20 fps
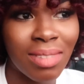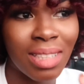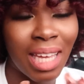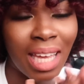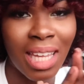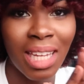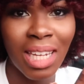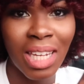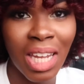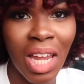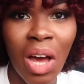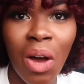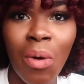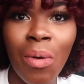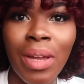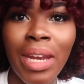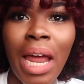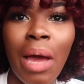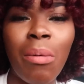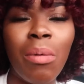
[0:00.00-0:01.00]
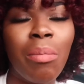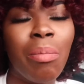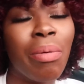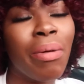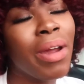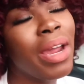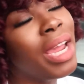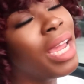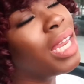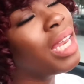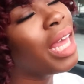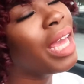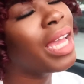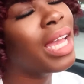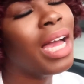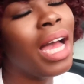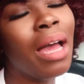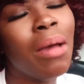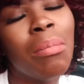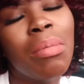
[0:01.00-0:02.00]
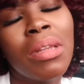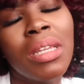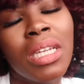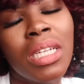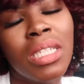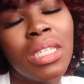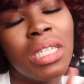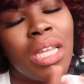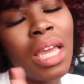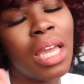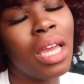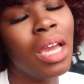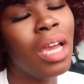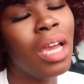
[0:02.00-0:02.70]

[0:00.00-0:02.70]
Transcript: get low, and I would pray, like, God, please, like,